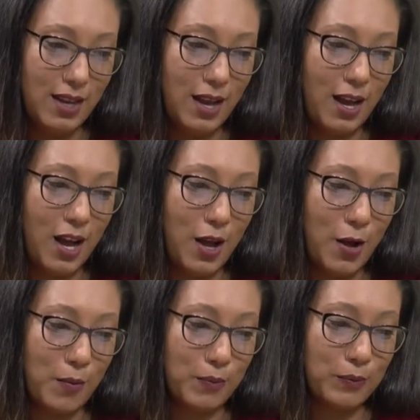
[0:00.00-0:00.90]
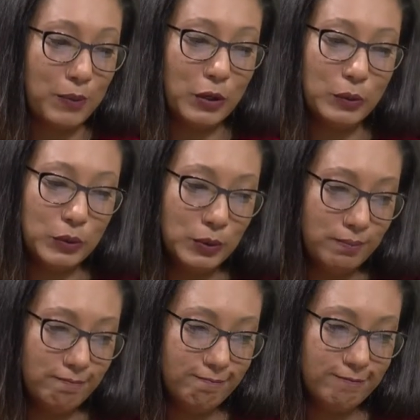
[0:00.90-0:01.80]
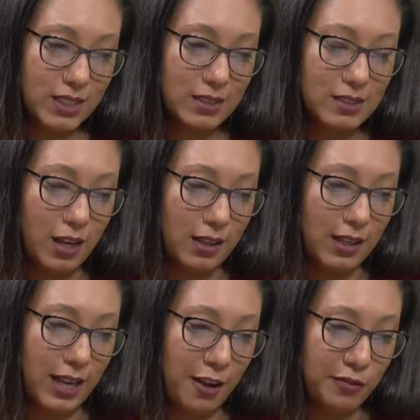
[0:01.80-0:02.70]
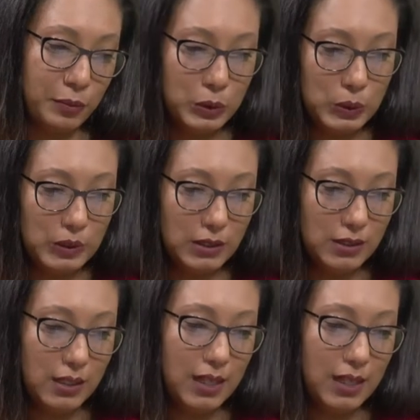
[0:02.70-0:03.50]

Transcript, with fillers: um, Scotland Half Moon,